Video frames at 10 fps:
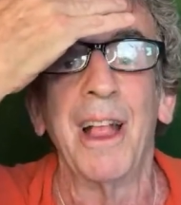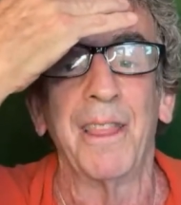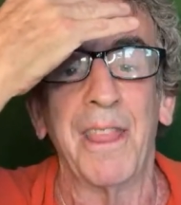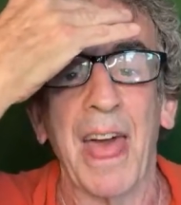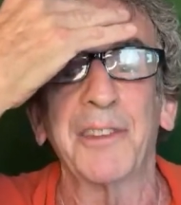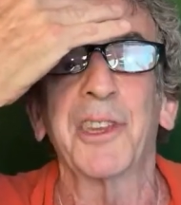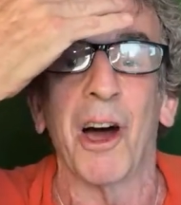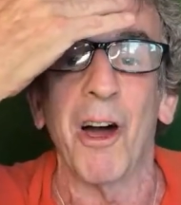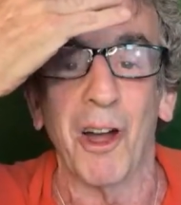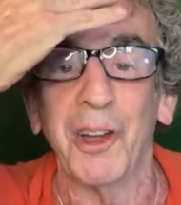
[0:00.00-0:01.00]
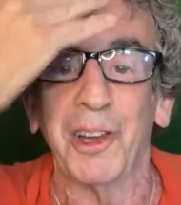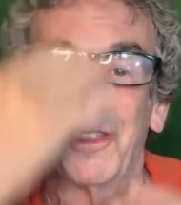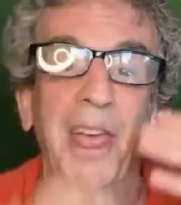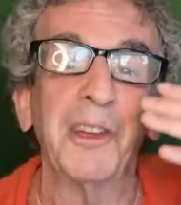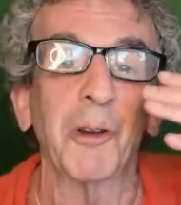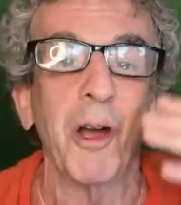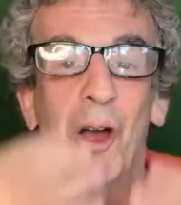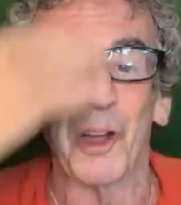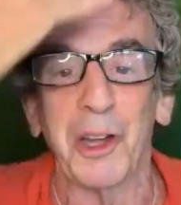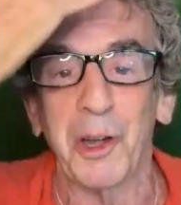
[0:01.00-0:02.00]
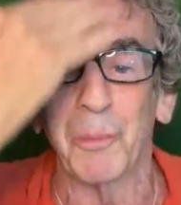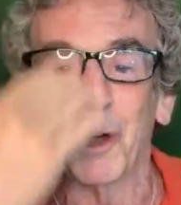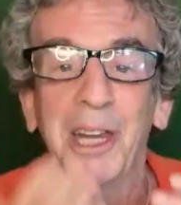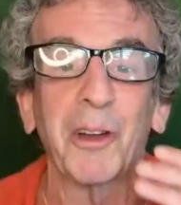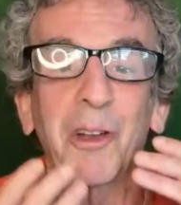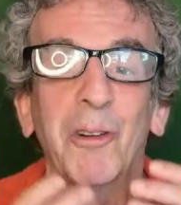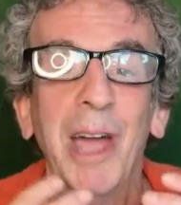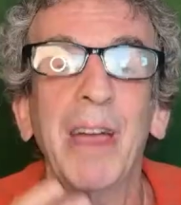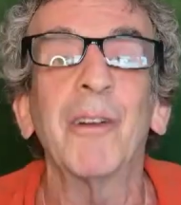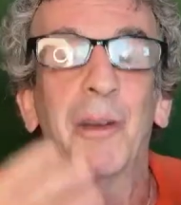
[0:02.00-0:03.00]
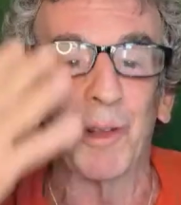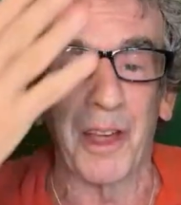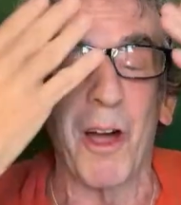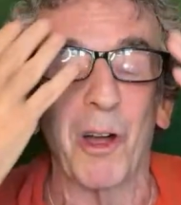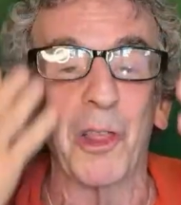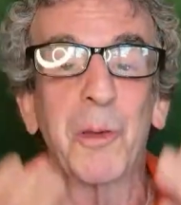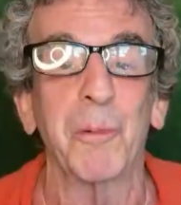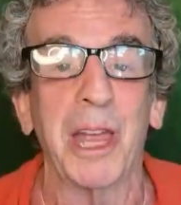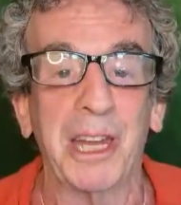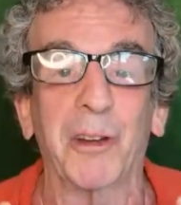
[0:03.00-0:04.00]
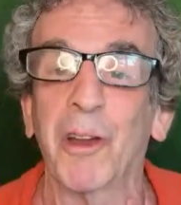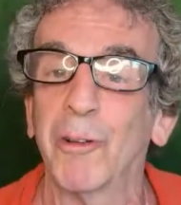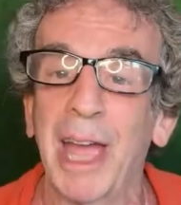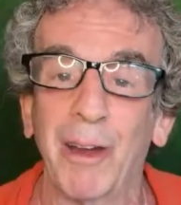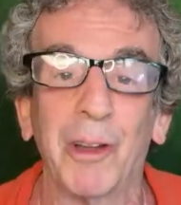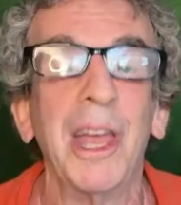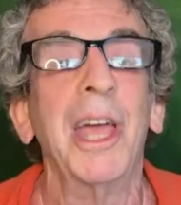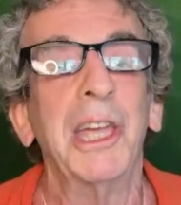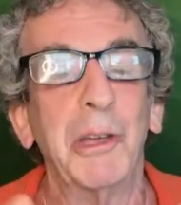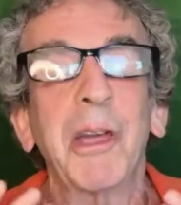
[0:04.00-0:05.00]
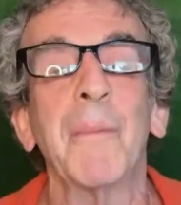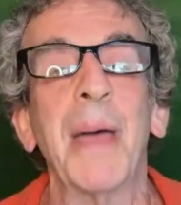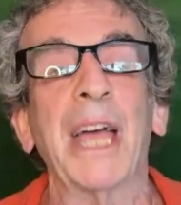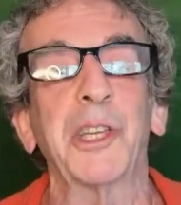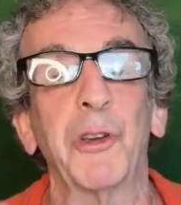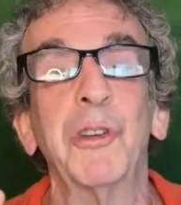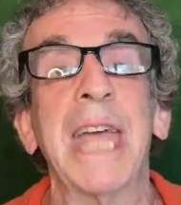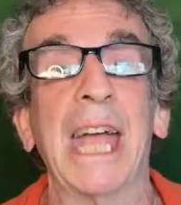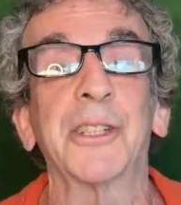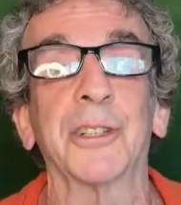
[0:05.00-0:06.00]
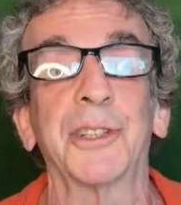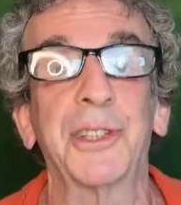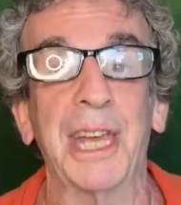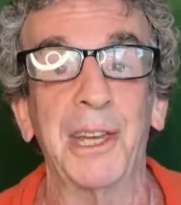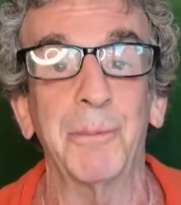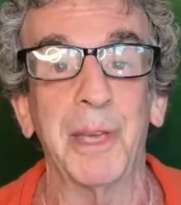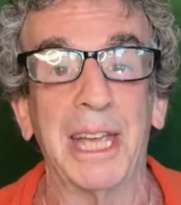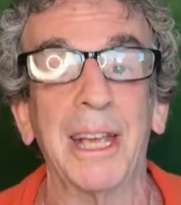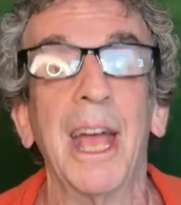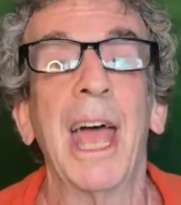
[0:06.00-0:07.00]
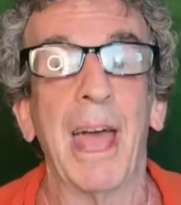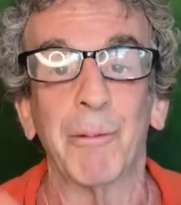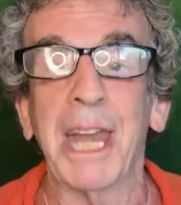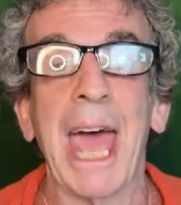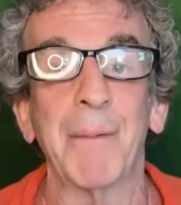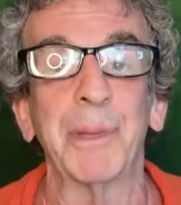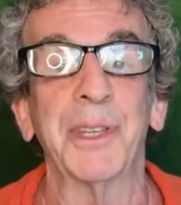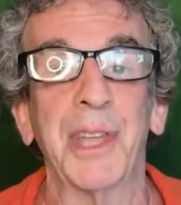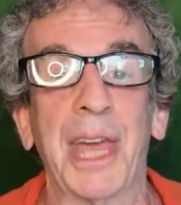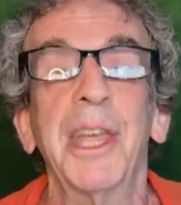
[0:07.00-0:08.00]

That's the heart. Then your heart and your brain are coherent. And when the heart and the brain are coherent, you come back to your natural state of being. And what happens then?